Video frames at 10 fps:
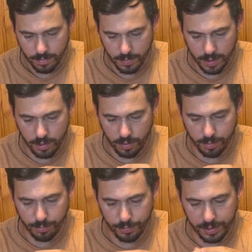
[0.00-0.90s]
and you
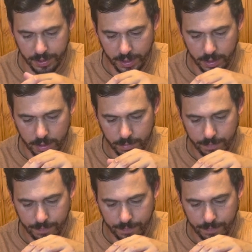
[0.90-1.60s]
can proceed